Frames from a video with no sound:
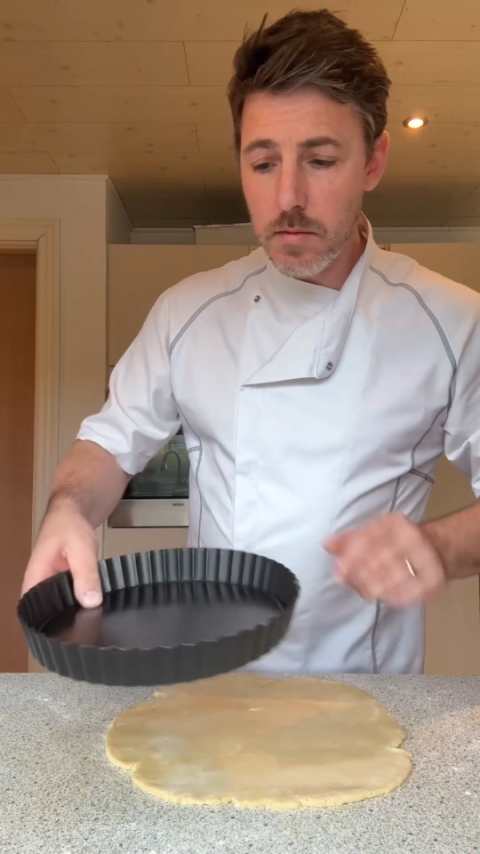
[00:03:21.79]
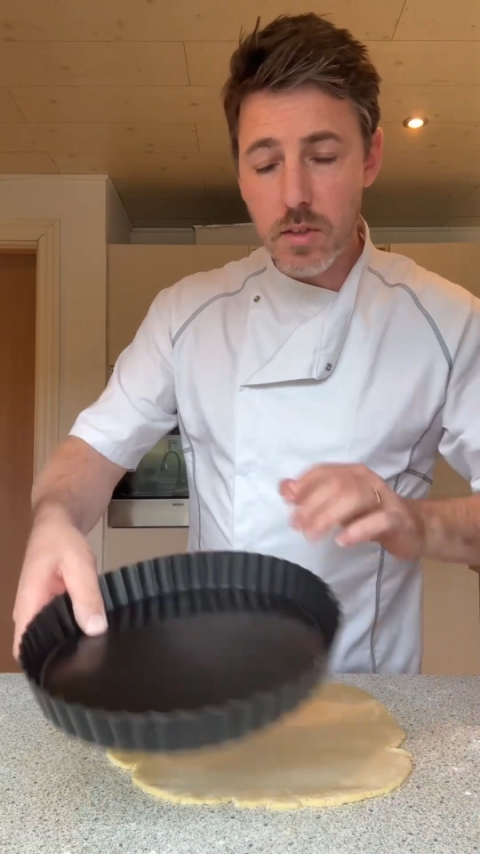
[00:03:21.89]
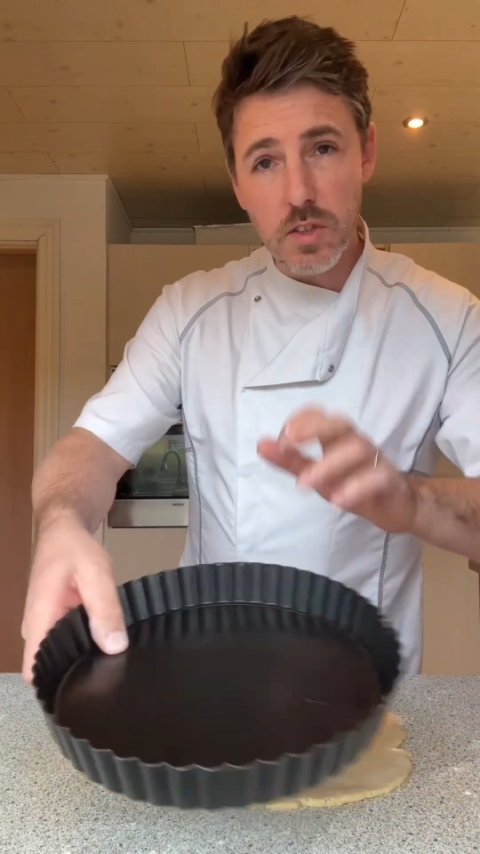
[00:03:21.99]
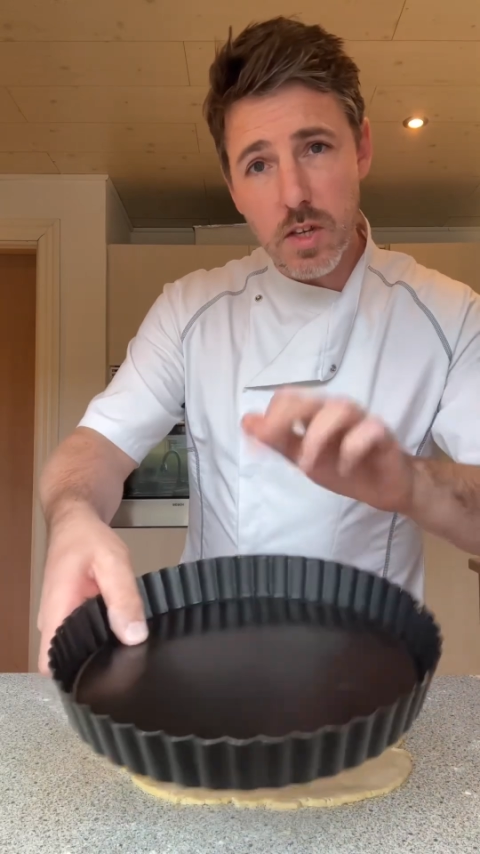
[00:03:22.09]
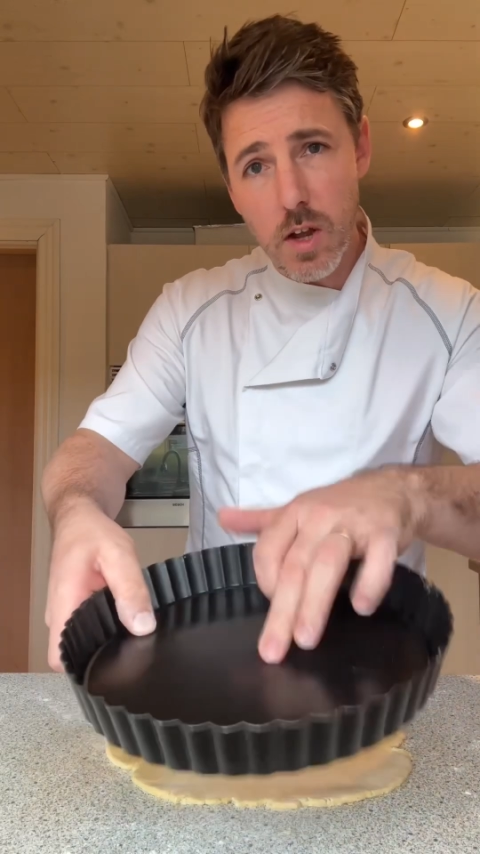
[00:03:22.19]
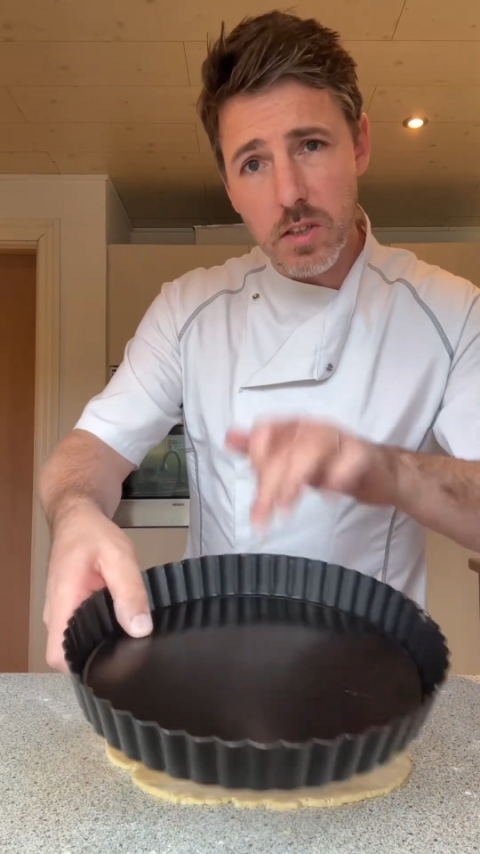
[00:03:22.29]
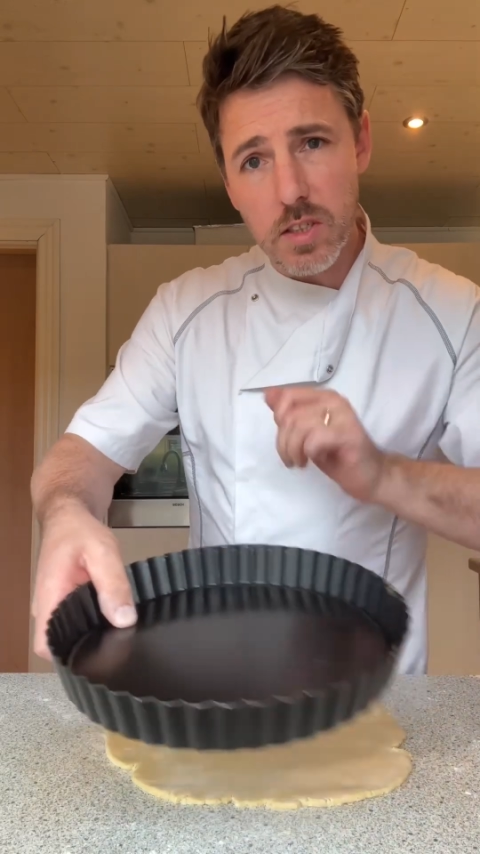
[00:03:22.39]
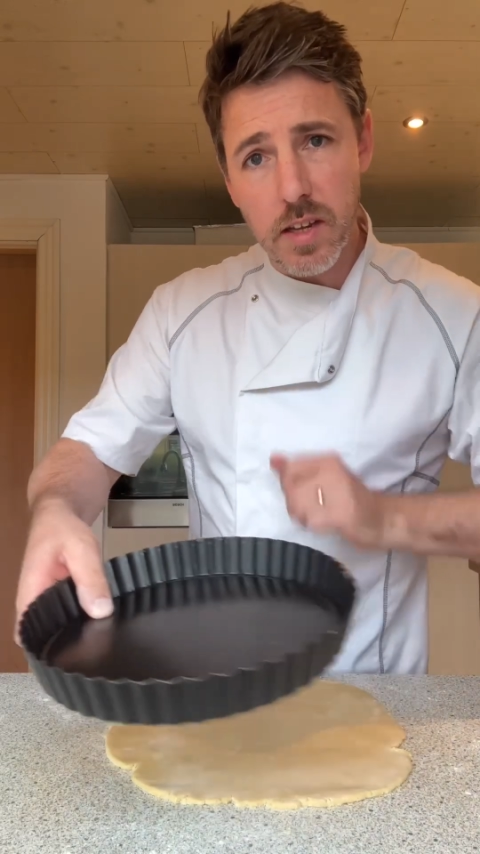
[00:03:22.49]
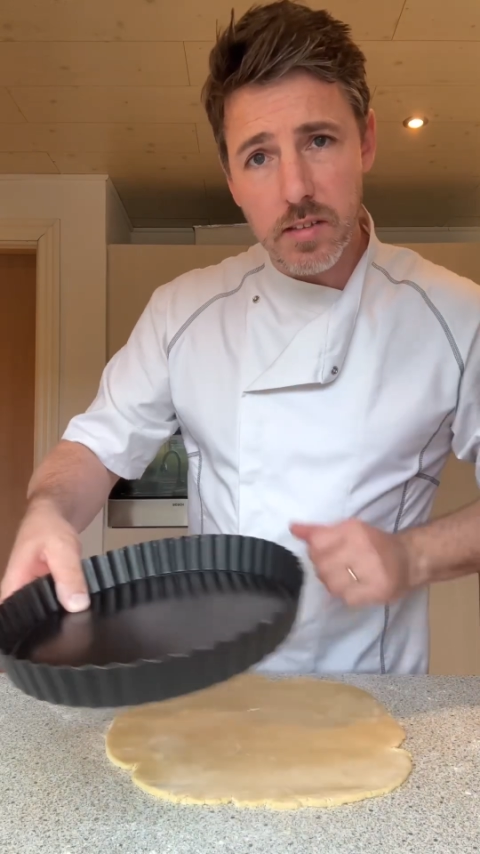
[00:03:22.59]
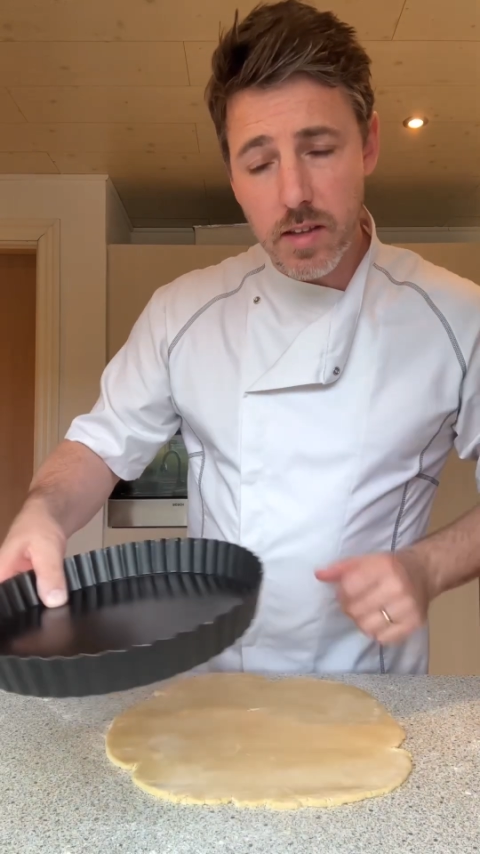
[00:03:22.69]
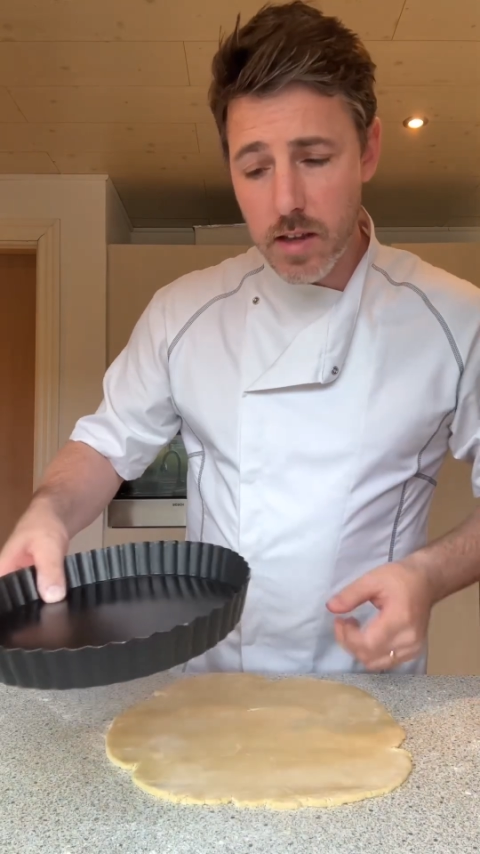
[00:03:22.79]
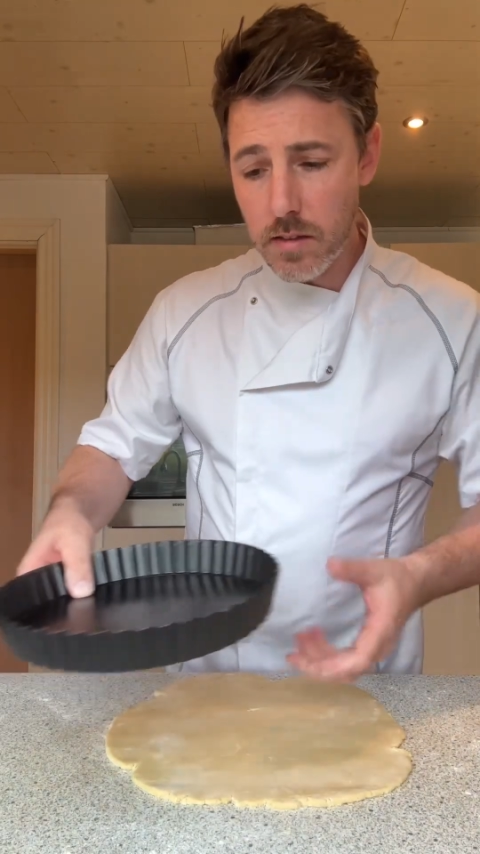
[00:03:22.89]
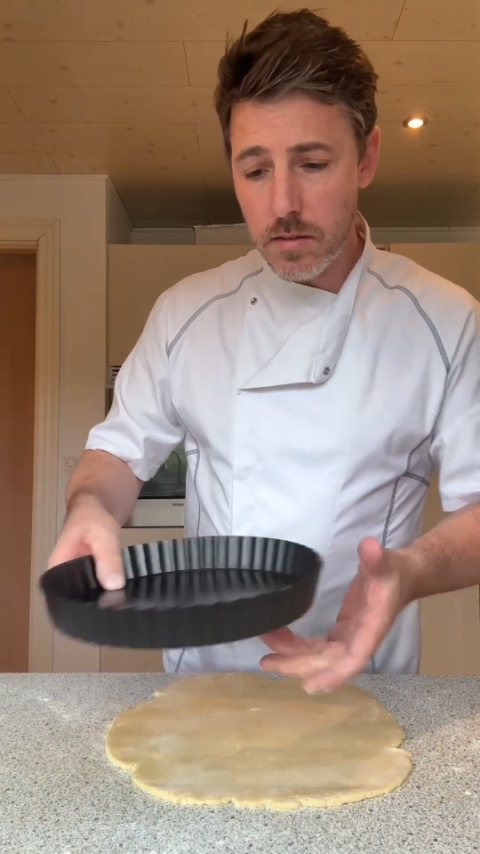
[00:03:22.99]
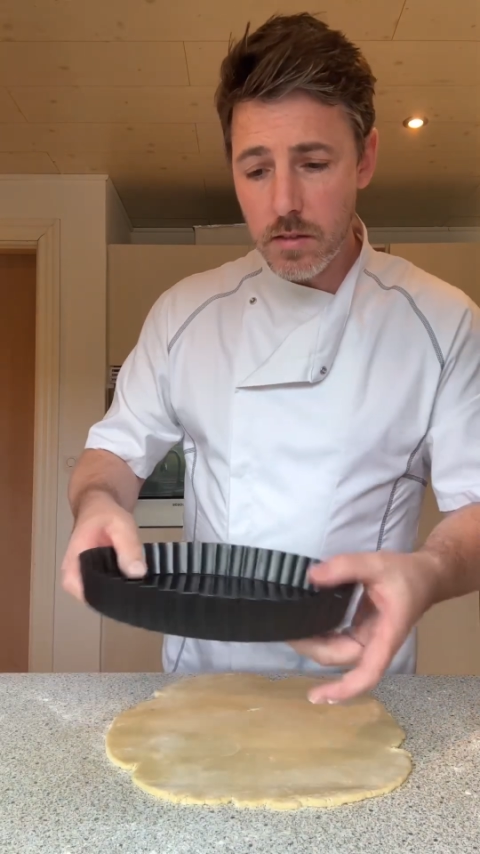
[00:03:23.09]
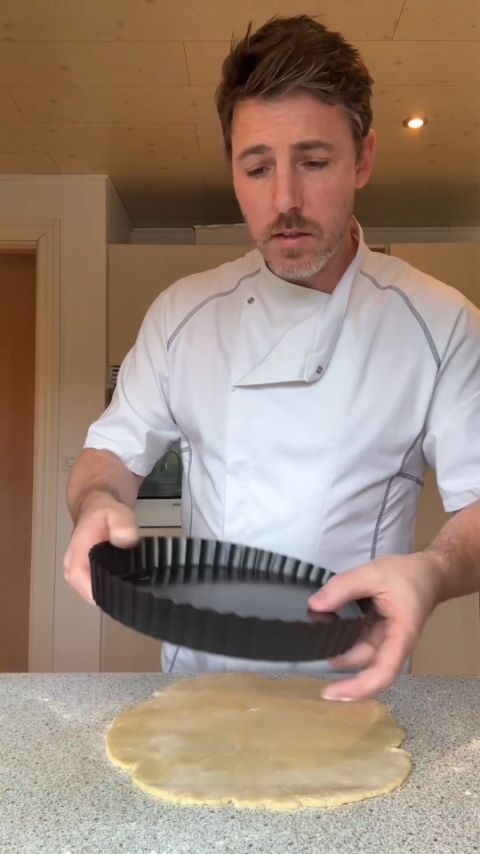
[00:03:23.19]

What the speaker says: This is a non-stick tin.